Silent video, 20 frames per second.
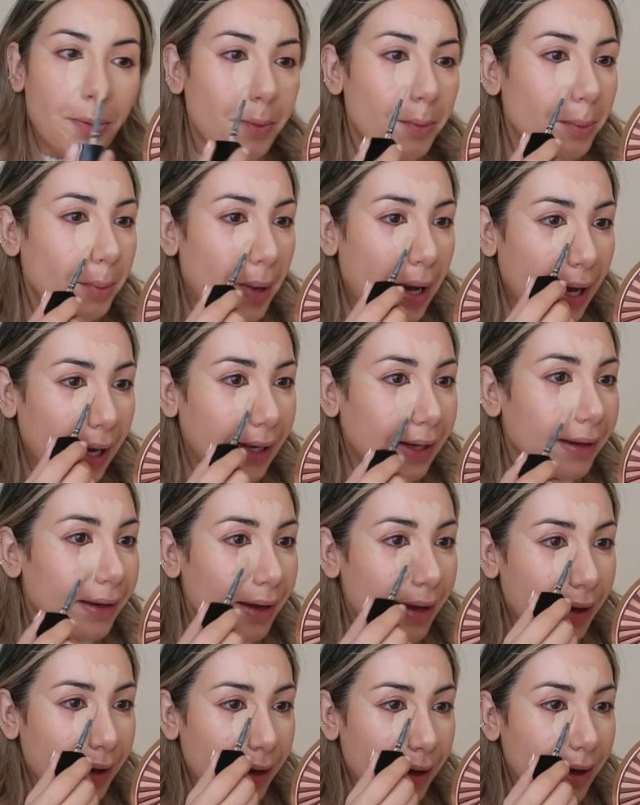my
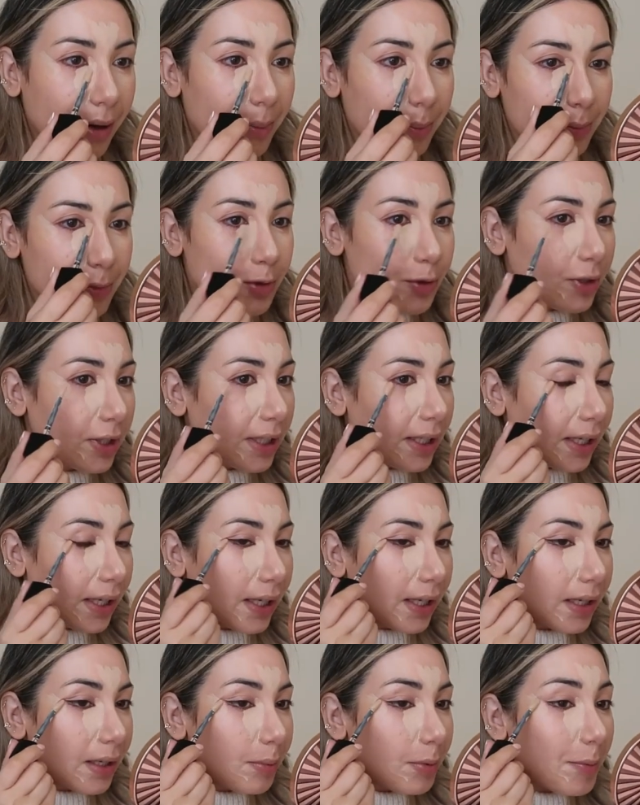um
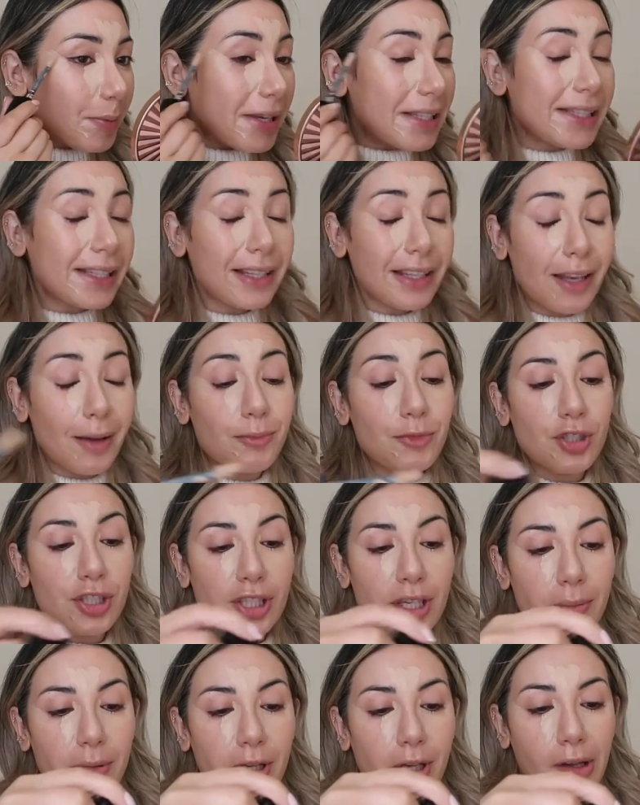drinking but basically i'm just
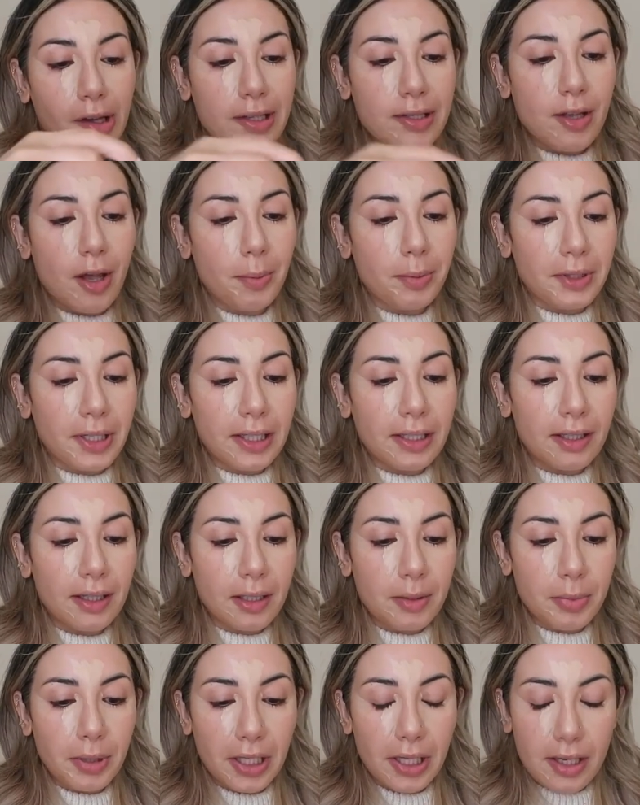keeping you guys
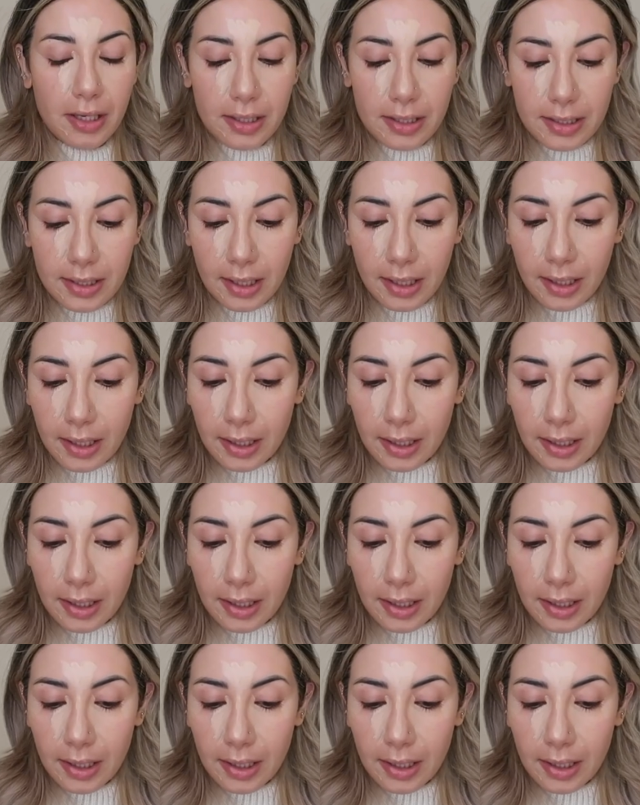updated because